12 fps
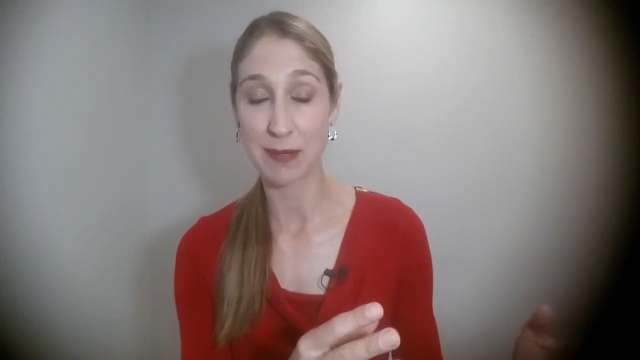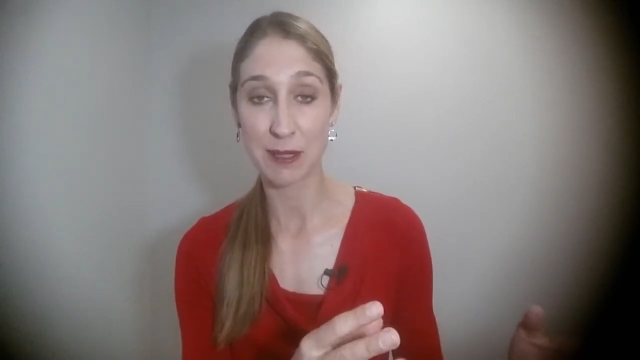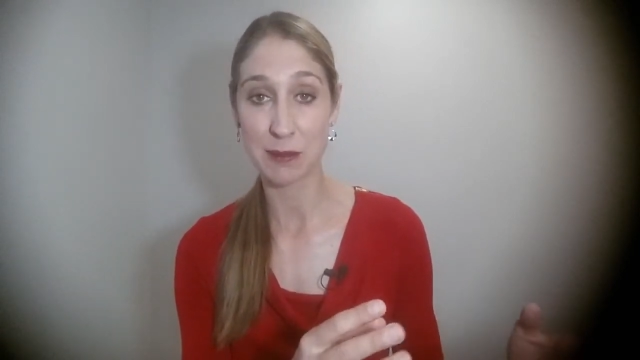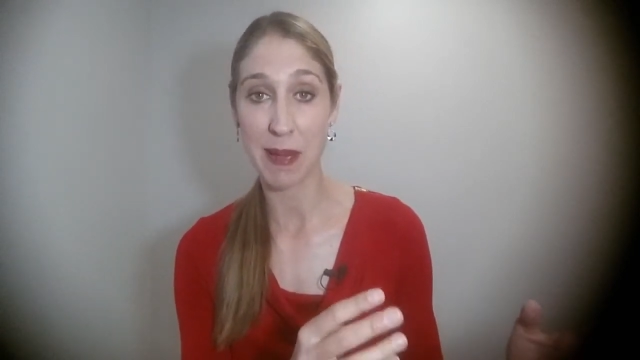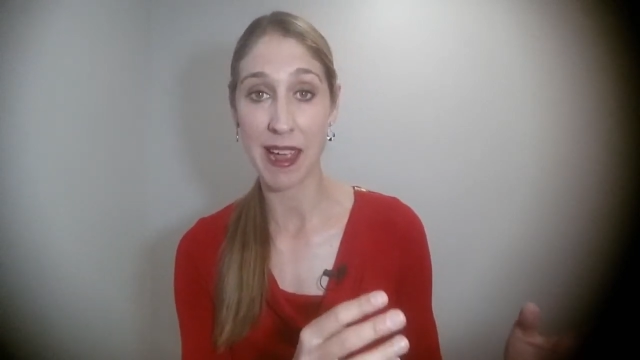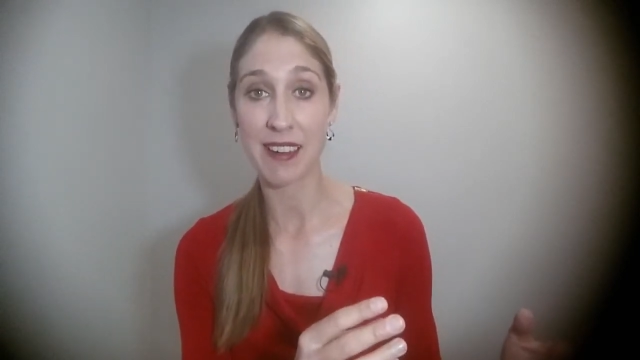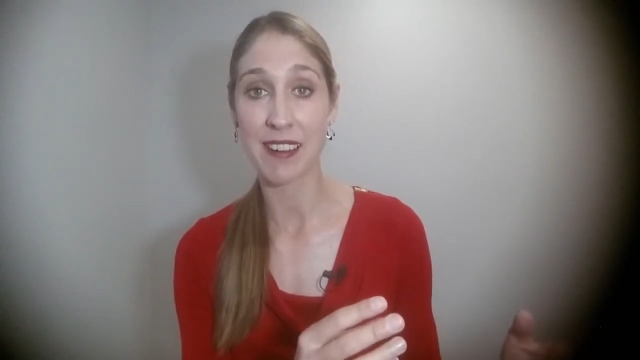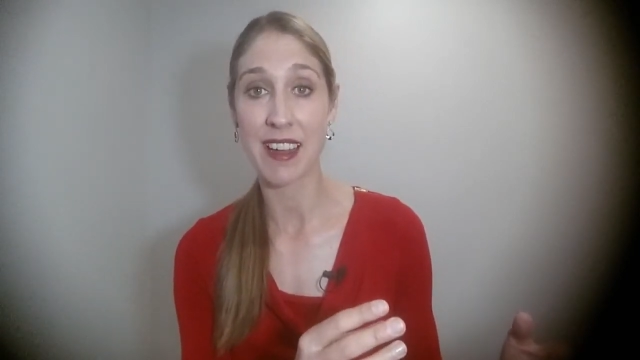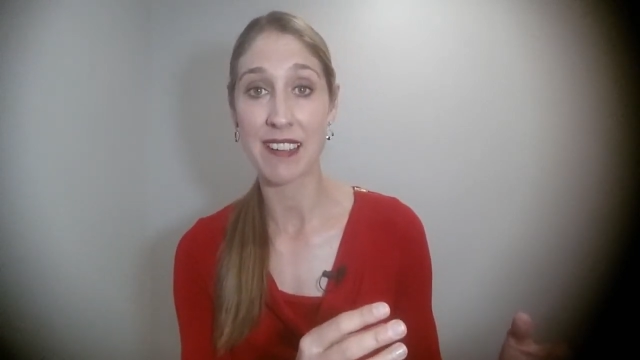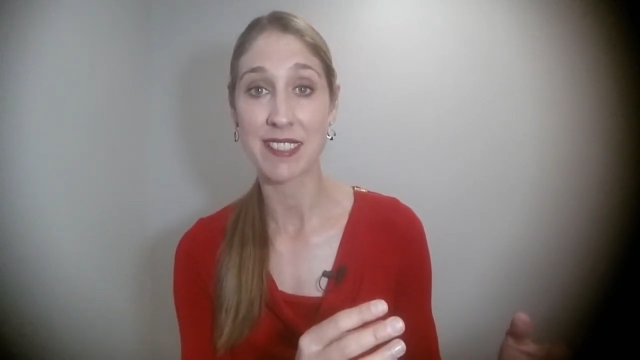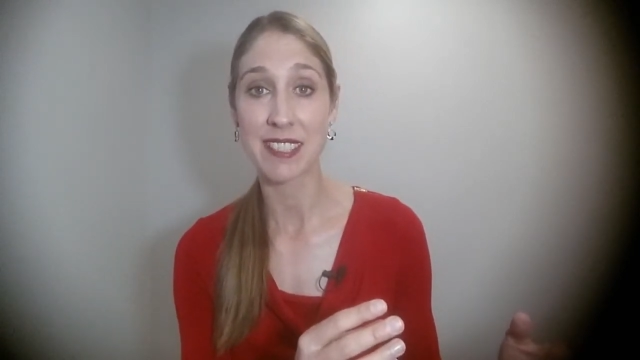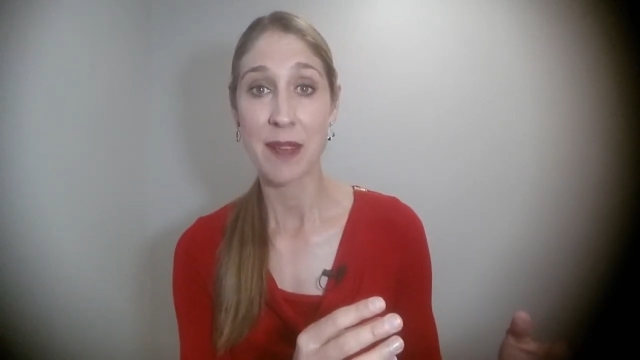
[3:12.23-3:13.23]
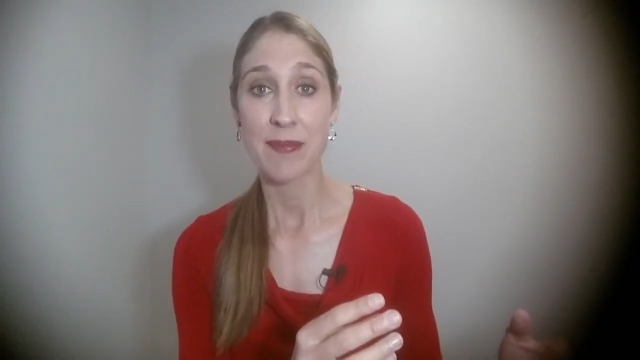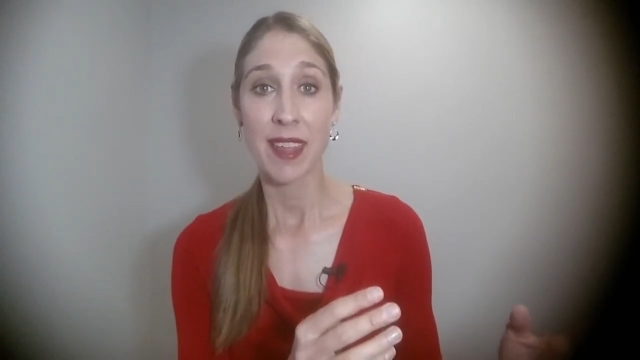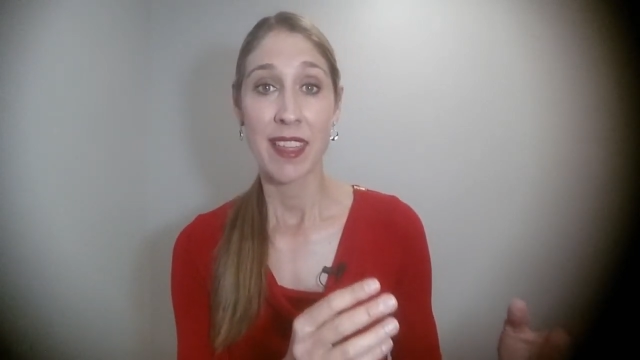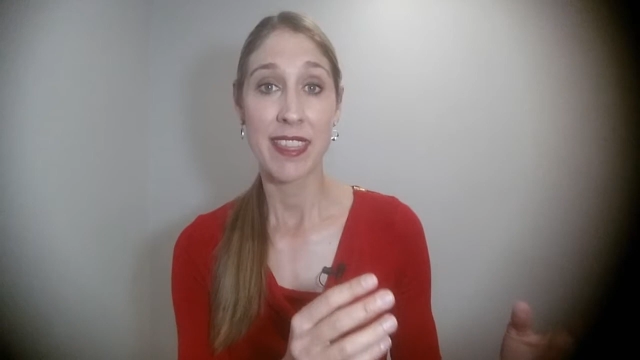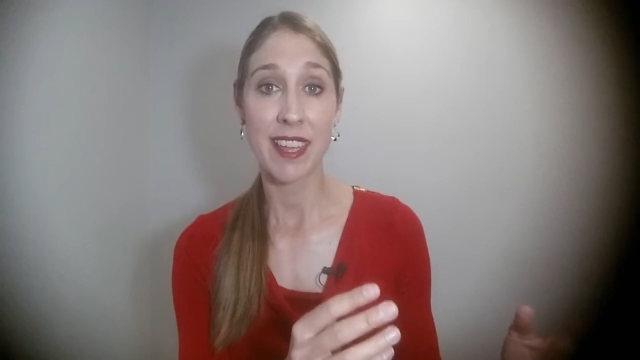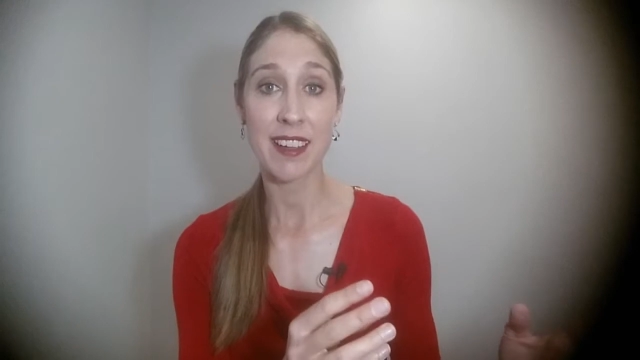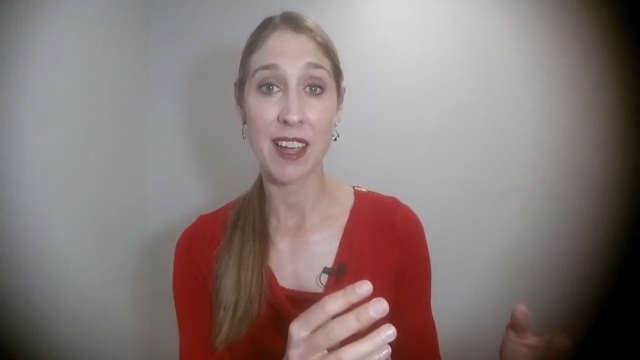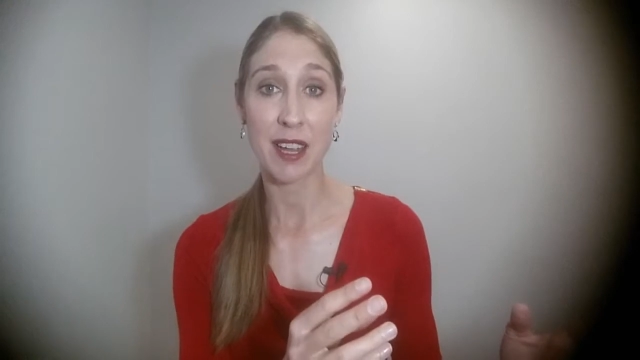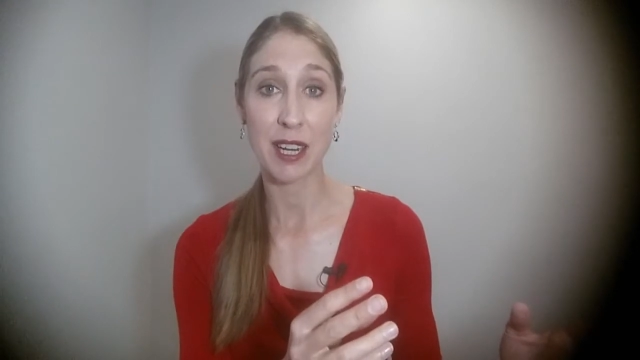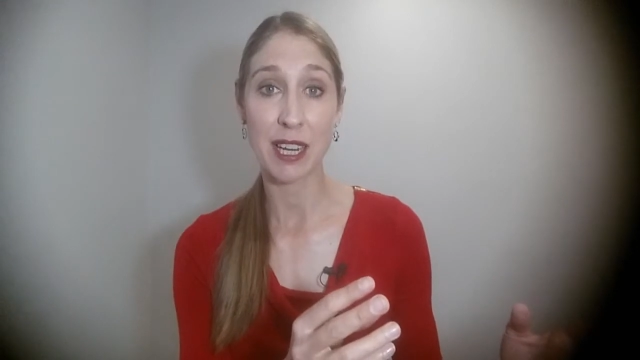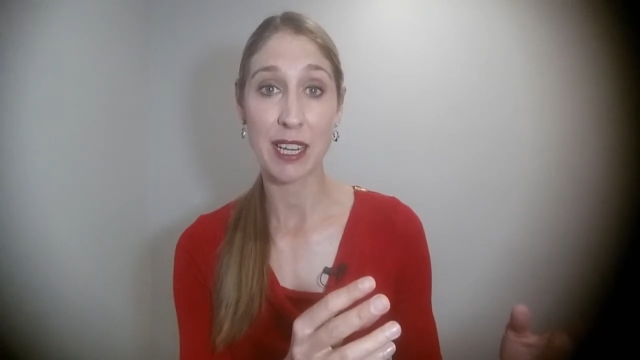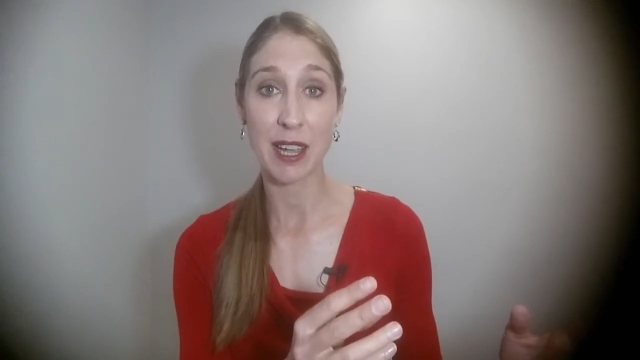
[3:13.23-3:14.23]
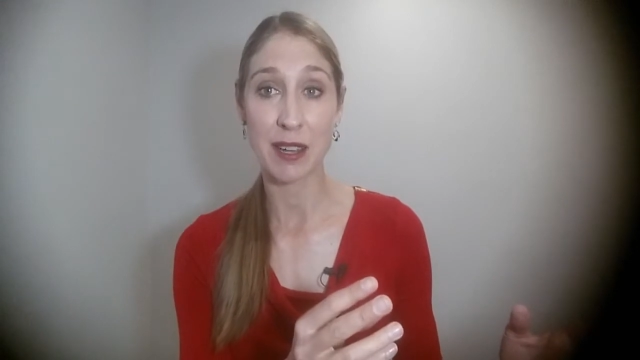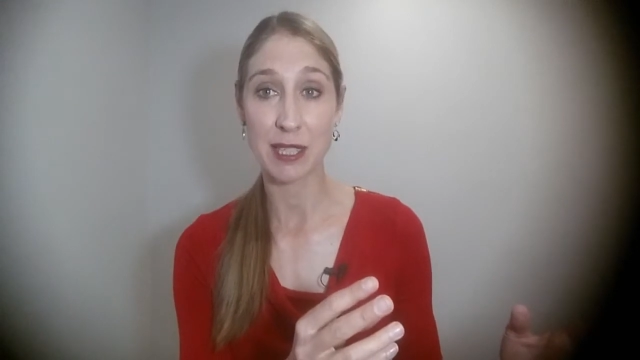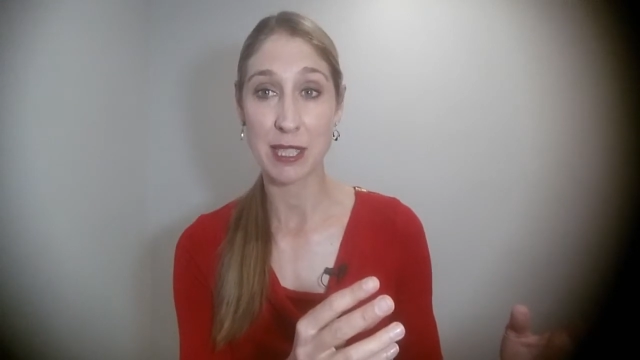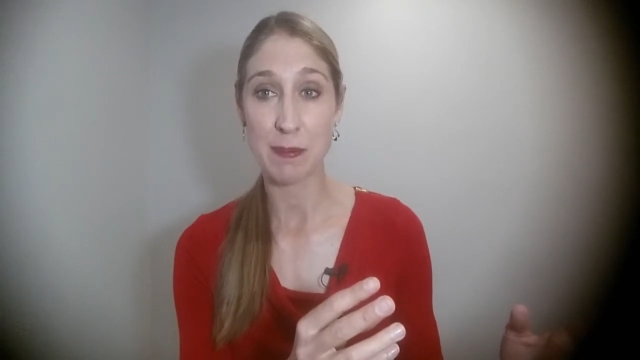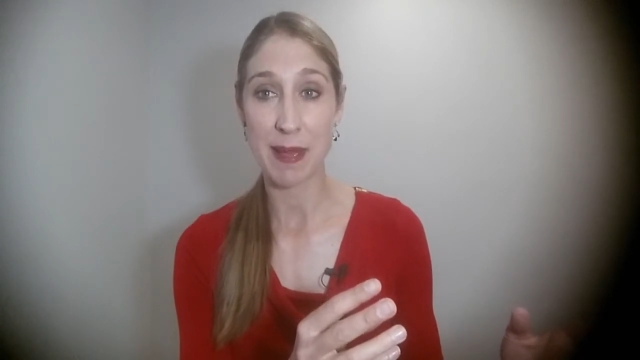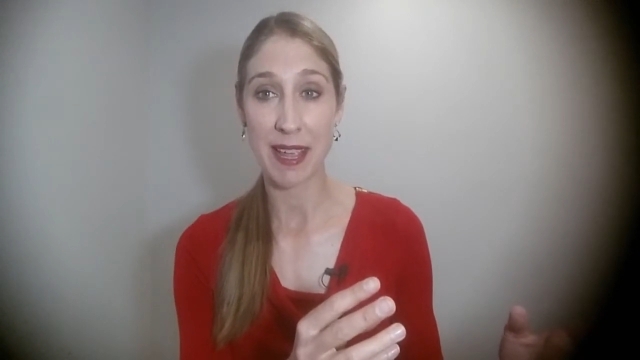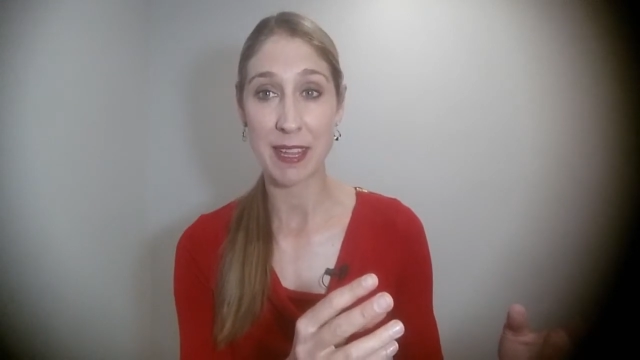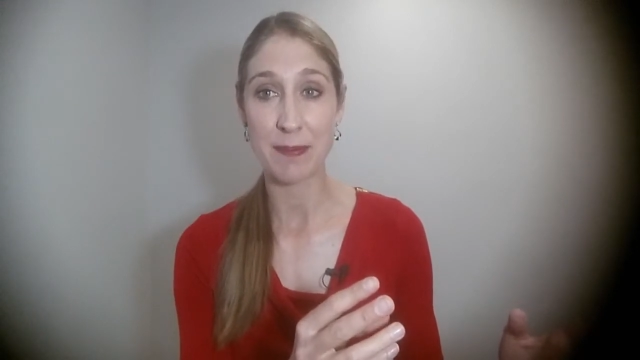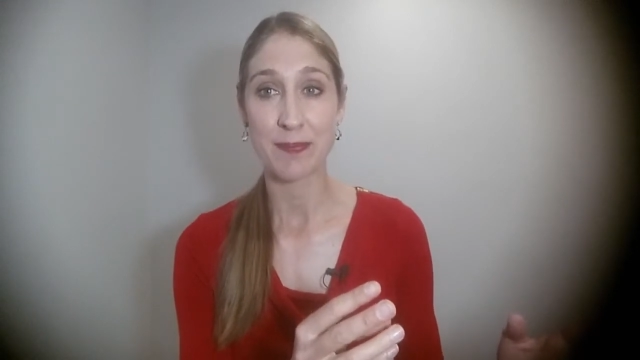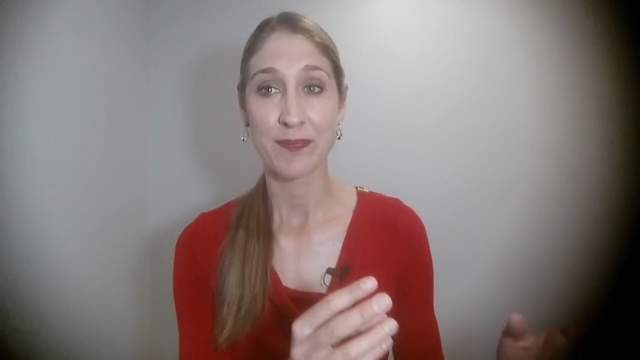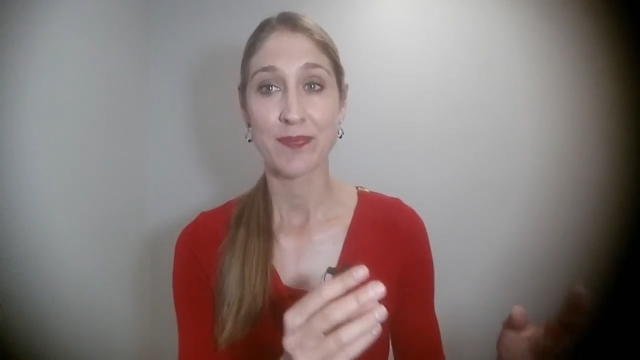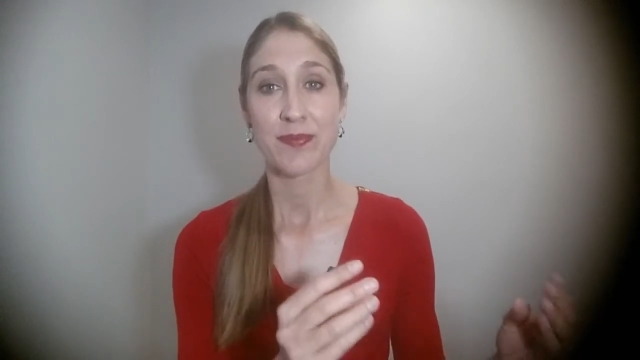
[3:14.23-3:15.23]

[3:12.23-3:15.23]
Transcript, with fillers: little paragraphs, they're only going to be,